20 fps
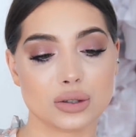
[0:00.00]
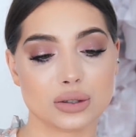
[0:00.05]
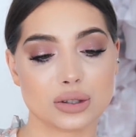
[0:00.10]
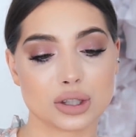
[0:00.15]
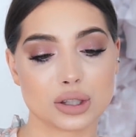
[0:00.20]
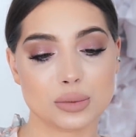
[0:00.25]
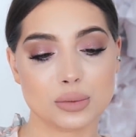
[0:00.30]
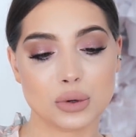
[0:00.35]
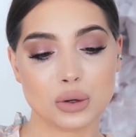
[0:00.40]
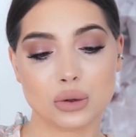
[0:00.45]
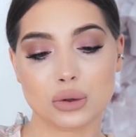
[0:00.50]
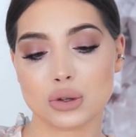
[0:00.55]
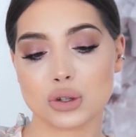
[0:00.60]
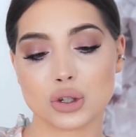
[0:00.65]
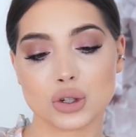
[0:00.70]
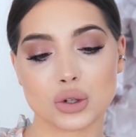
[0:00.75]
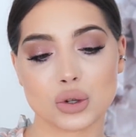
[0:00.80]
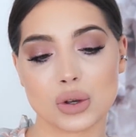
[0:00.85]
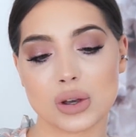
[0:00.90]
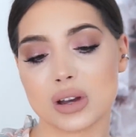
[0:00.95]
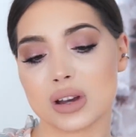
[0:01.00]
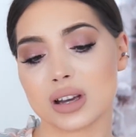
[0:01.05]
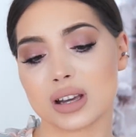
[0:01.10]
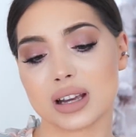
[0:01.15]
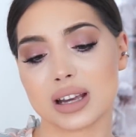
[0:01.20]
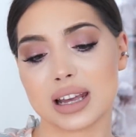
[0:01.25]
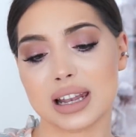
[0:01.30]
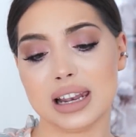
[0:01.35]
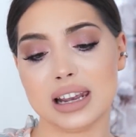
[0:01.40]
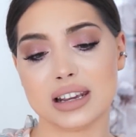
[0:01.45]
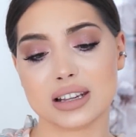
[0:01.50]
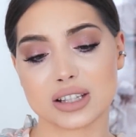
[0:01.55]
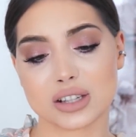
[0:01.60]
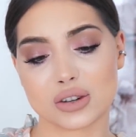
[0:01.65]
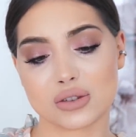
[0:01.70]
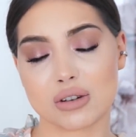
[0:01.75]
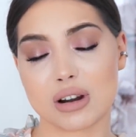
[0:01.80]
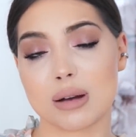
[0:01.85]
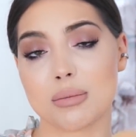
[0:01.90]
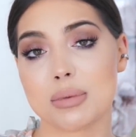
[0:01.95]
Smooth Sugar Clear
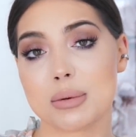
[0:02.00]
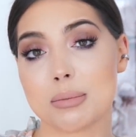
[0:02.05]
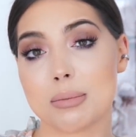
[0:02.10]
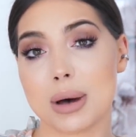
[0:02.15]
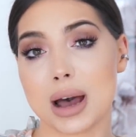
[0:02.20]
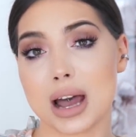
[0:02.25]
Scrub